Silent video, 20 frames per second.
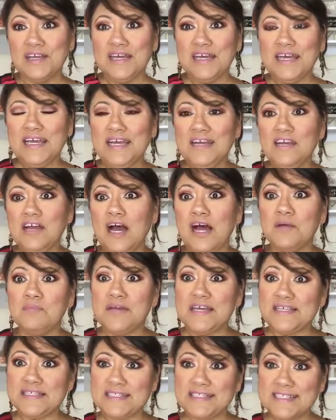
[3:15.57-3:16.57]
In uh,
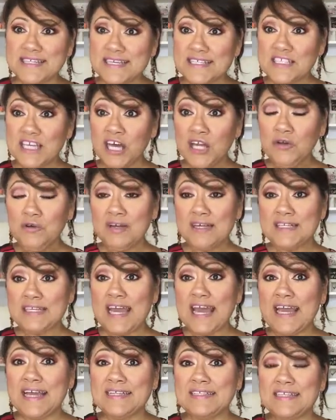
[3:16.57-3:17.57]
in 600
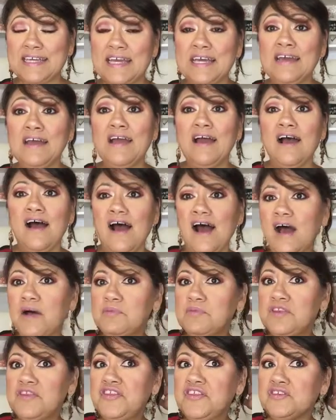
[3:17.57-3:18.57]
A.D.,
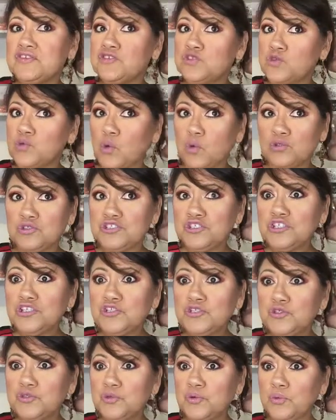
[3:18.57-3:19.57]
um, the
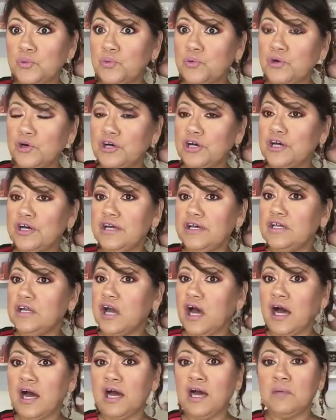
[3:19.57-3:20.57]
soldiers would
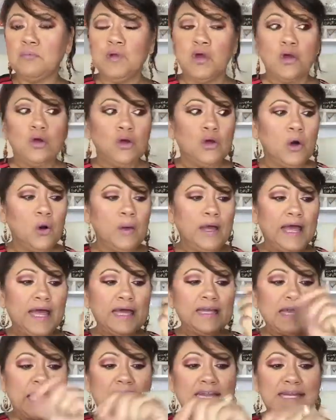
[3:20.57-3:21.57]
um, go
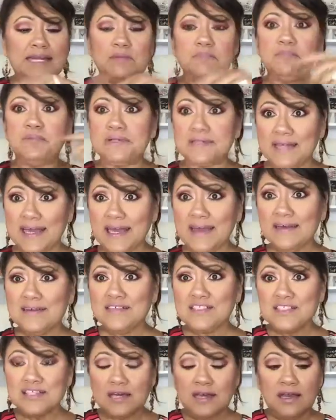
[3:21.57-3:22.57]
ahead and
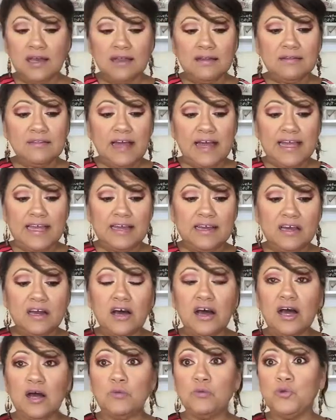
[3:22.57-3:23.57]
implant like
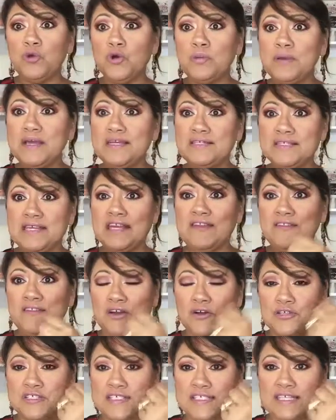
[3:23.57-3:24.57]
uh, rubies in
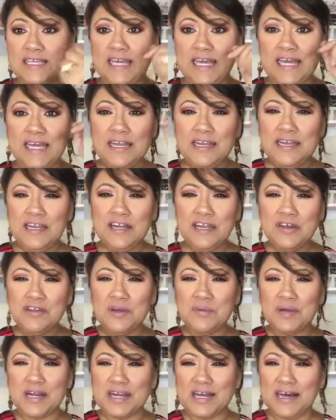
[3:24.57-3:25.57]
their skin. You know, they
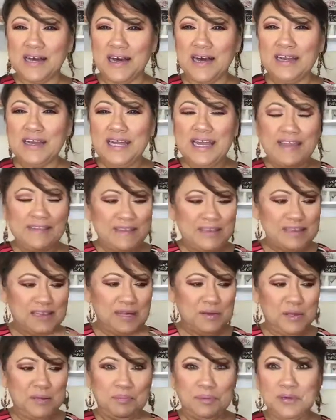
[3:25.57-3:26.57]
would cut and then
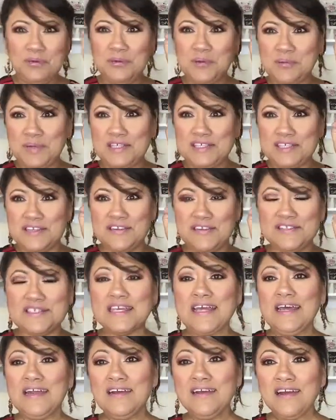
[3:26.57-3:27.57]
they would put rubies in their
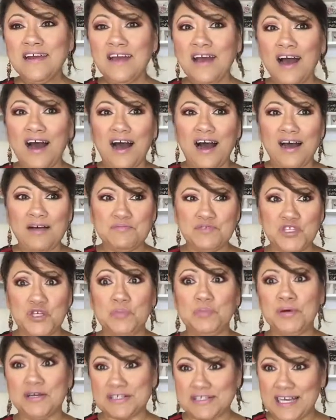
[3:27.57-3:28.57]
skin um, to
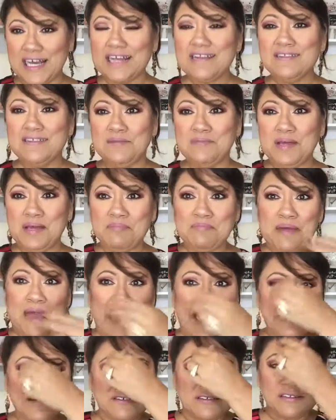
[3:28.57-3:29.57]
protect them in
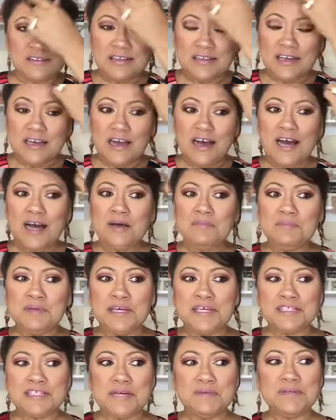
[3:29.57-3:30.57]
battle um,
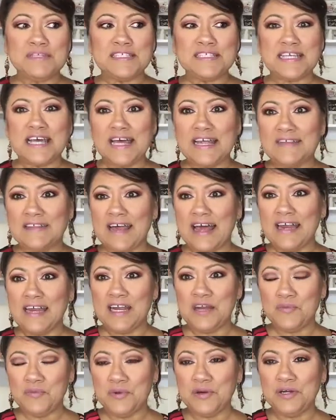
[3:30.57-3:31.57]
because it was said that
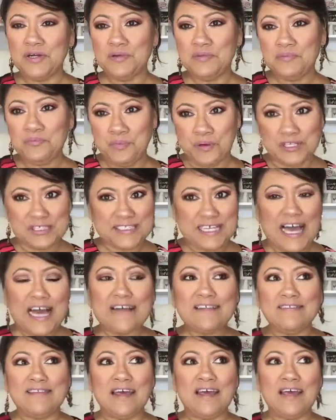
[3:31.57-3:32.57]
it would
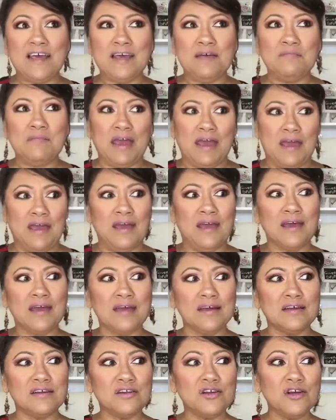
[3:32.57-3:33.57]
protect them
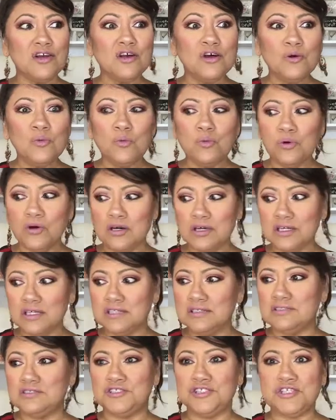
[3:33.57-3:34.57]
and
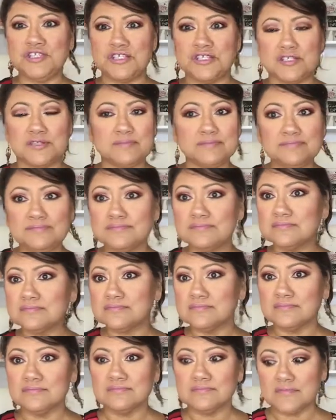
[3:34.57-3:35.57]
would just,
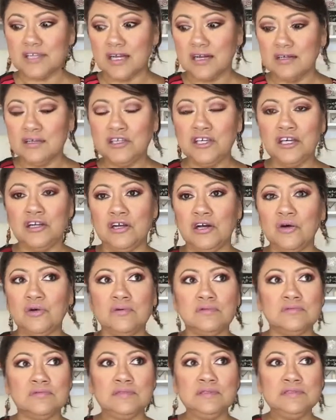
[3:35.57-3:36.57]
you know,
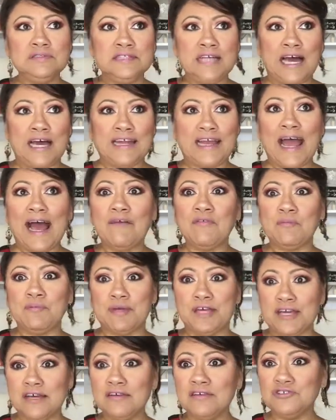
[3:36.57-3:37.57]
not have them
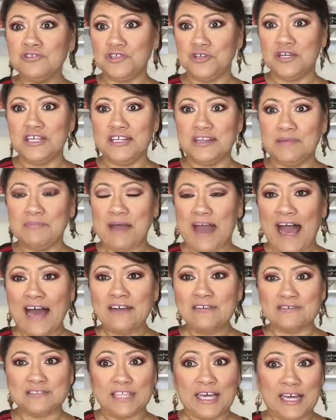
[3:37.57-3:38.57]
killed during the
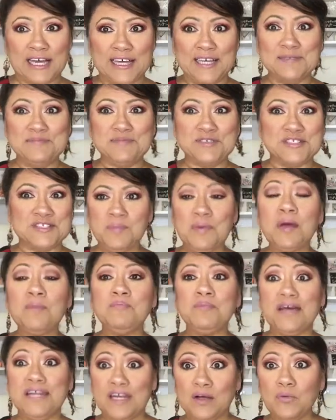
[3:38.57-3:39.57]
battle times.
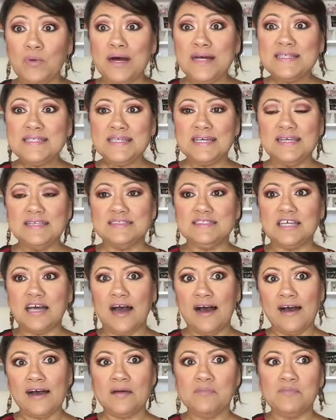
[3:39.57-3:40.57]
But it wasn't,
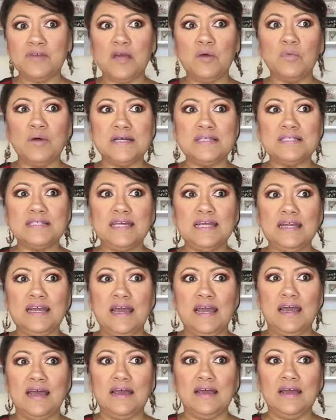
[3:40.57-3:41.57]
um, it wasn't
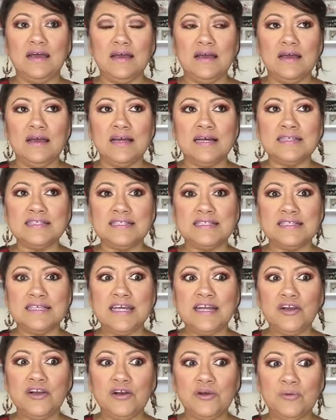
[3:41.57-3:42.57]
a
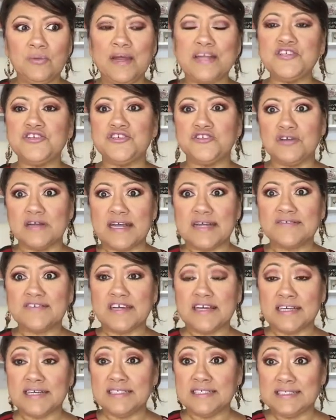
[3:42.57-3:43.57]
considered registered as
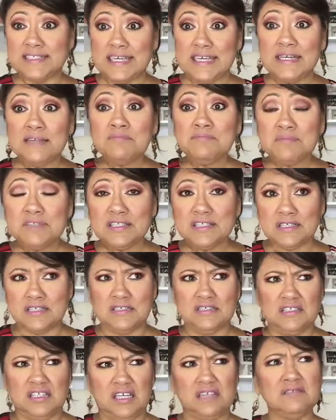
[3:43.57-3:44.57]
a condemned
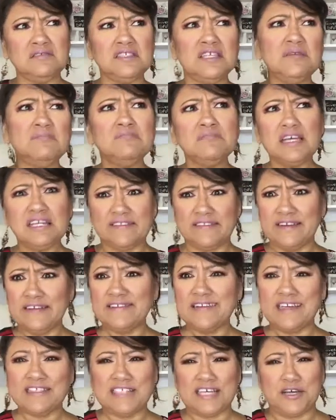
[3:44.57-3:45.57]
condenlum, I think
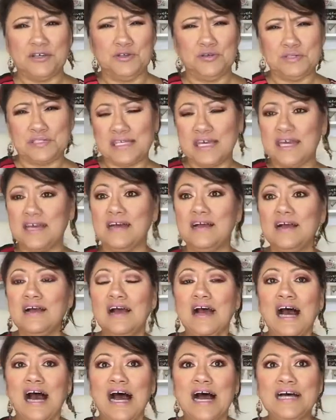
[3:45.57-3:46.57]
that's how you say it,
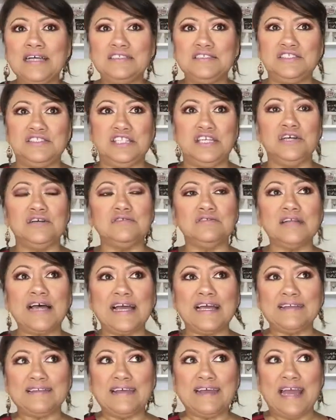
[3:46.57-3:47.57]
until
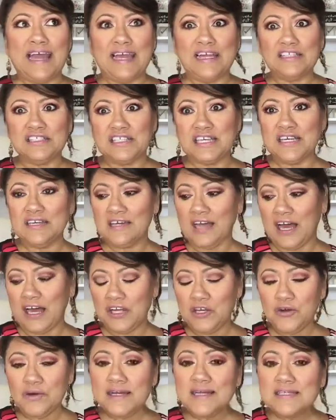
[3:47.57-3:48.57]
like the
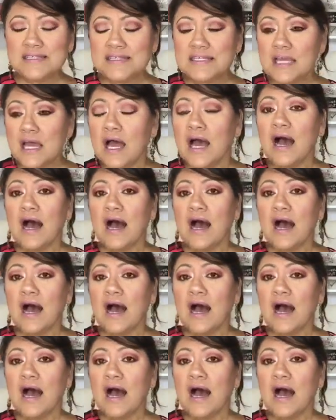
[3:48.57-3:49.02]
1800s.